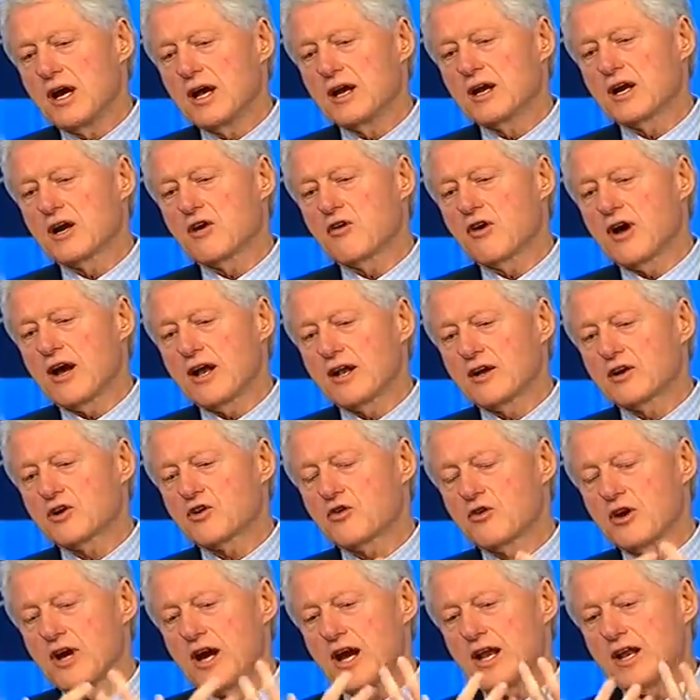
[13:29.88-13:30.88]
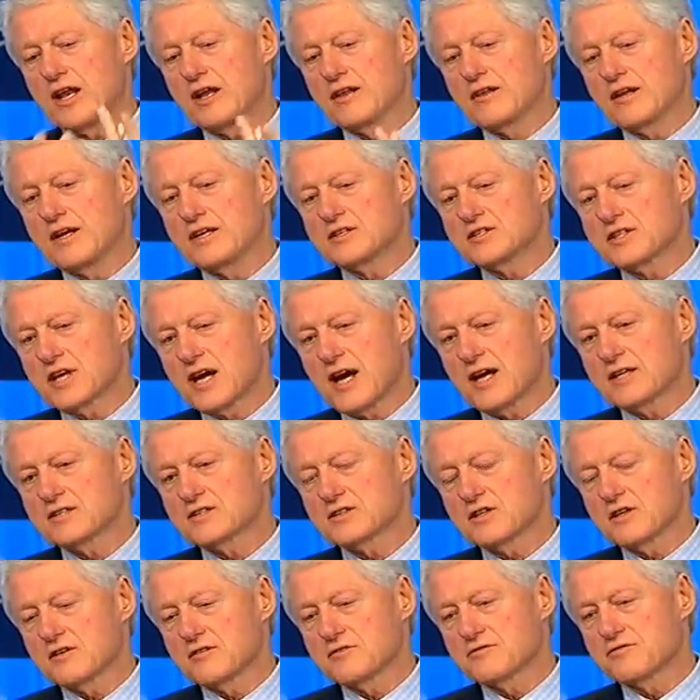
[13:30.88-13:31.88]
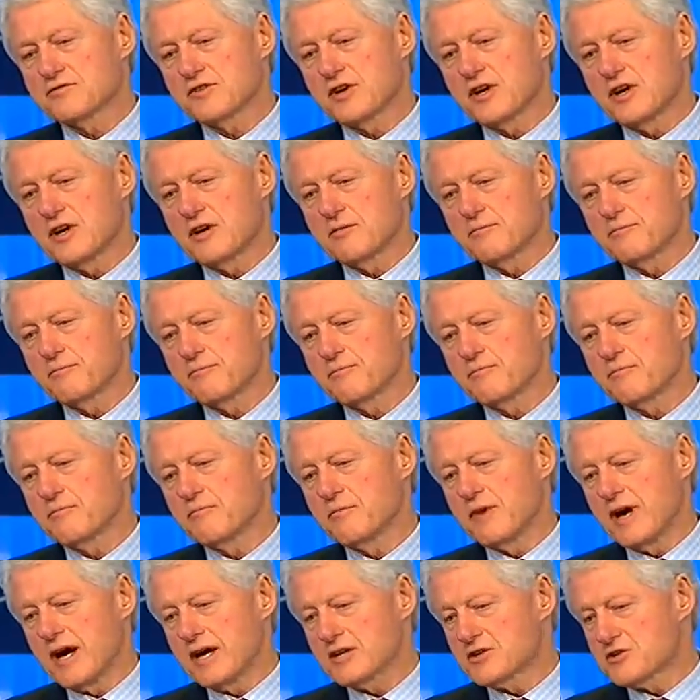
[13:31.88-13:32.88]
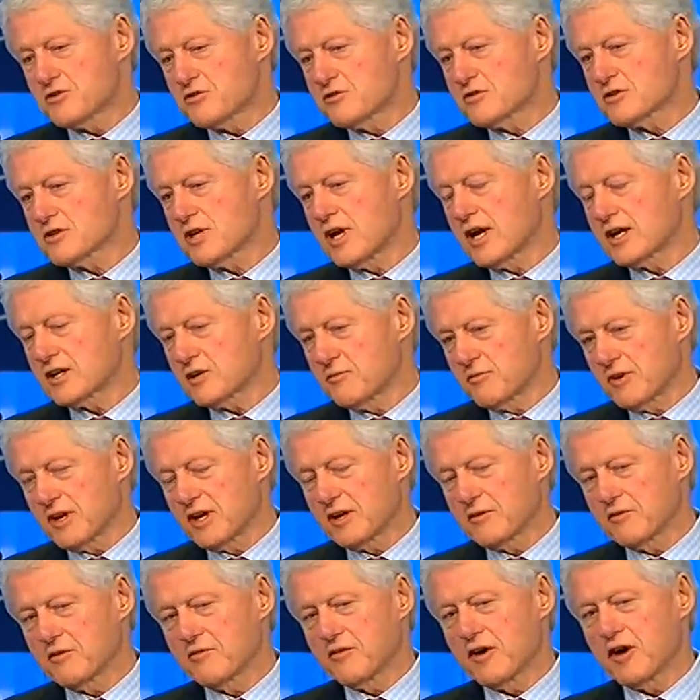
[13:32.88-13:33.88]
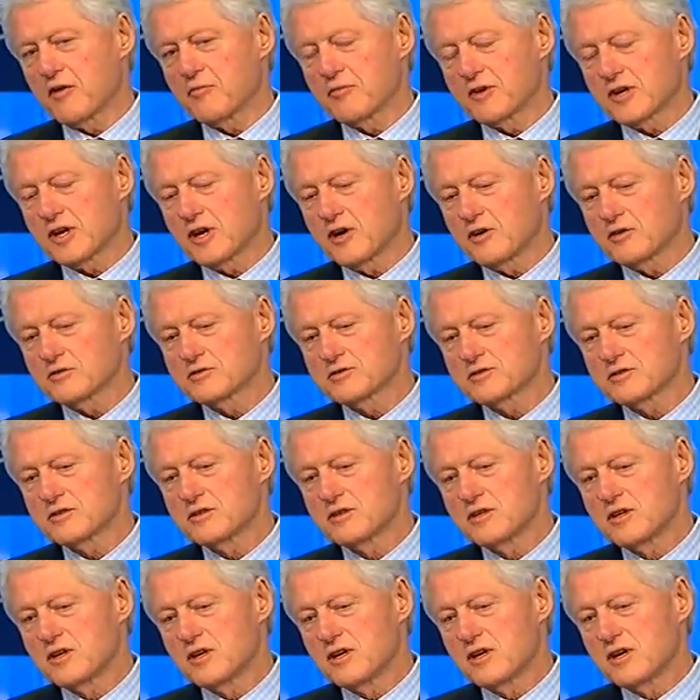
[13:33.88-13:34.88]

integrate creating these kinds of measures like the Millennium Development Goals